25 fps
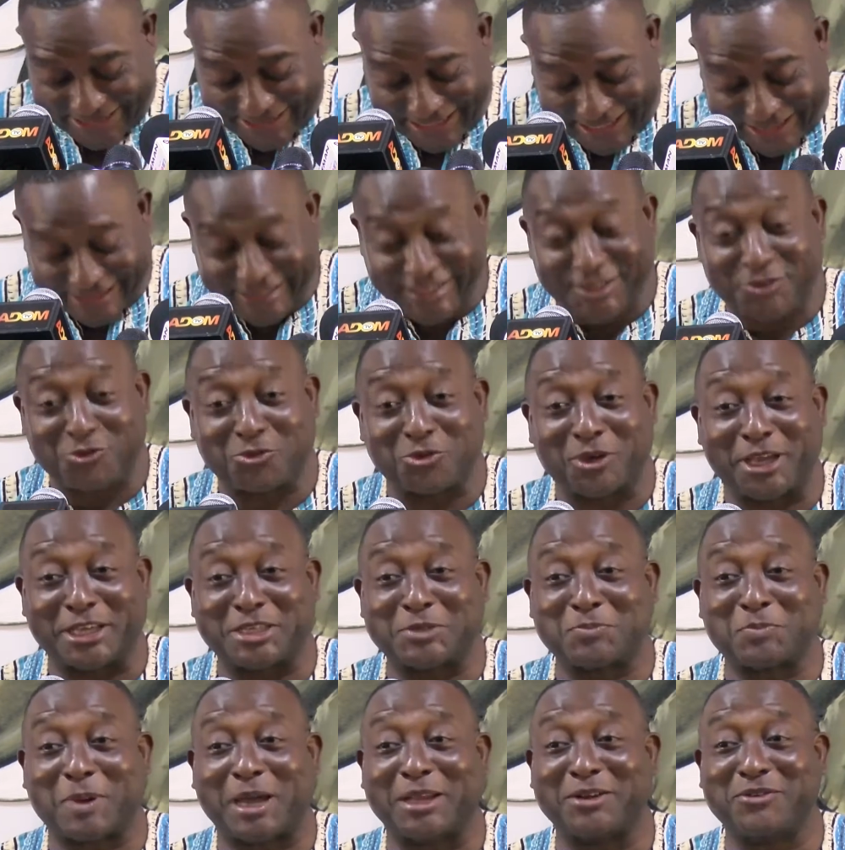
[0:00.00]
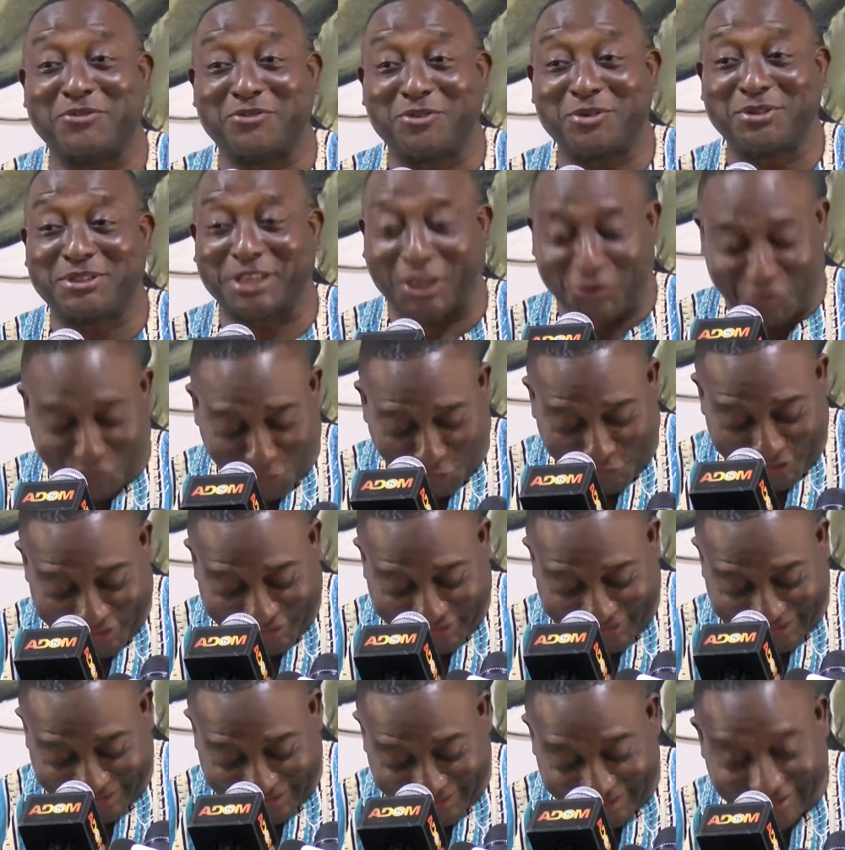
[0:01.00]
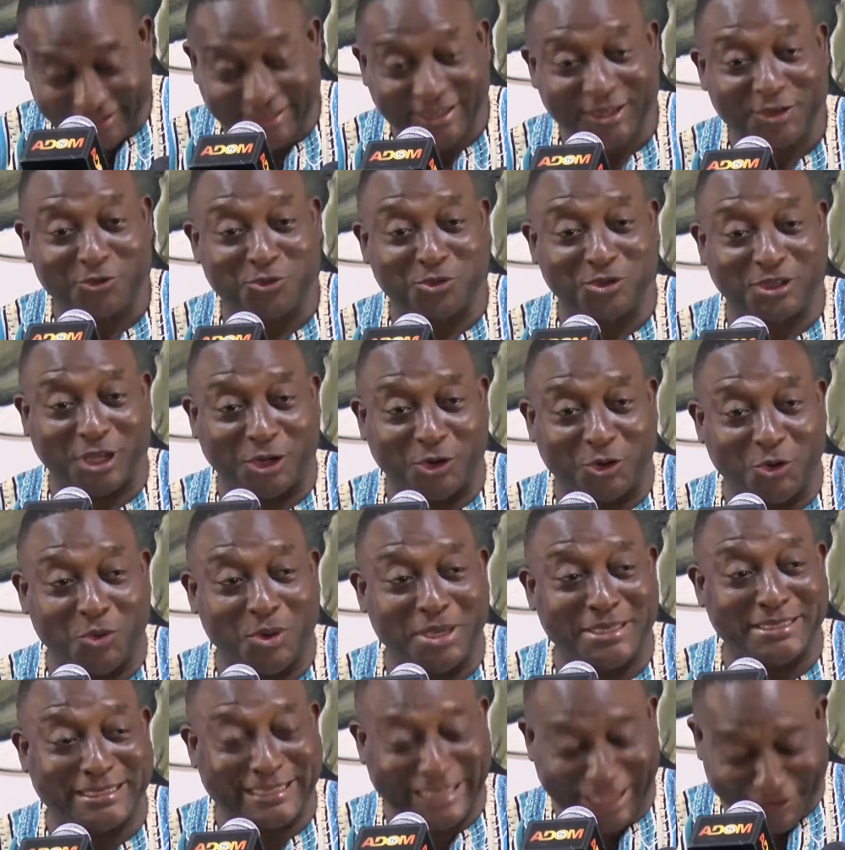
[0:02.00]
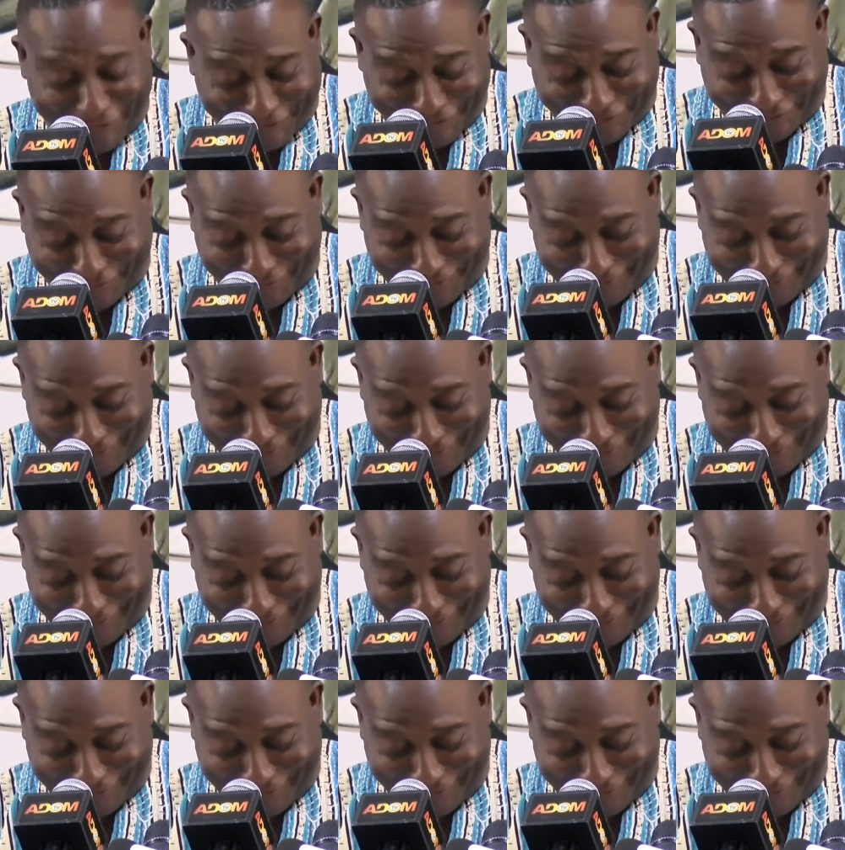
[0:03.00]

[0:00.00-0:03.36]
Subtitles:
the need to expand voter choices to the lowest level.